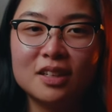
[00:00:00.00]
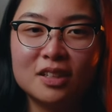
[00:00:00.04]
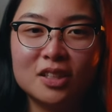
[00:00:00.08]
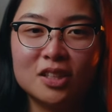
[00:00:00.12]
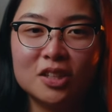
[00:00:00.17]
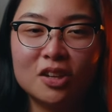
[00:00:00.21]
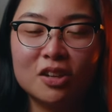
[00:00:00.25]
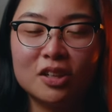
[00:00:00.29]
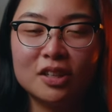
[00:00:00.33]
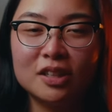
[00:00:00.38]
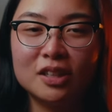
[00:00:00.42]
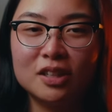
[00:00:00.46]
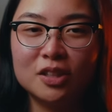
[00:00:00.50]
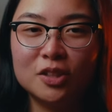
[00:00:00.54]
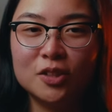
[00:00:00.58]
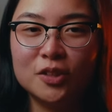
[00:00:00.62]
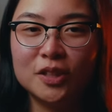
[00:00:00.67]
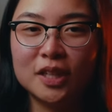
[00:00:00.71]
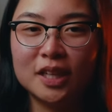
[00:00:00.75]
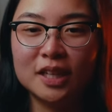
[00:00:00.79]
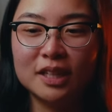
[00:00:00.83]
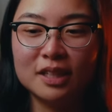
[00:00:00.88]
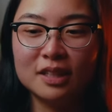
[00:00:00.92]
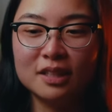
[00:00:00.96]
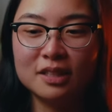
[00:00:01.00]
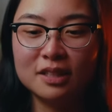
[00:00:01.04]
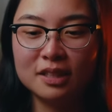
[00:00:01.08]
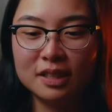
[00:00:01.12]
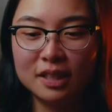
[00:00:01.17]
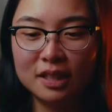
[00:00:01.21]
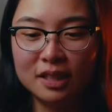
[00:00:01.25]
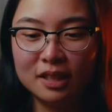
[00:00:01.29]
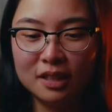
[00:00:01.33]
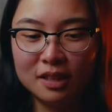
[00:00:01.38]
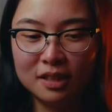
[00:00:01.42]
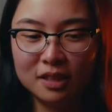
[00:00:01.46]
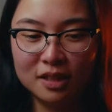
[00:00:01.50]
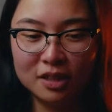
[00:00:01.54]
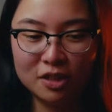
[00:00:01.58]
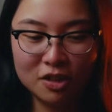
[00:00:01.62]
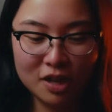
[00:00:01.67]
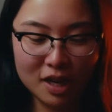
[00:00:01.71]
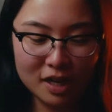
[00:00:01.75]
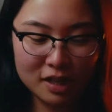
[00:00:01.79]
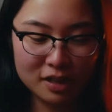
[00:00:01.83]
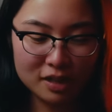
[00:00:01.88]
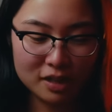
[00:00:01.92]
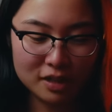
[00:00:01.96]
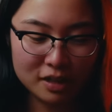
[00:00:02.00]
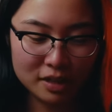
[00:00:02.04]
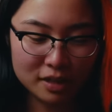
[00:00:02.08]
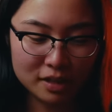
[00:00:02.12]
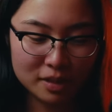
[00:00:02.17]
talking to you guys and interacting.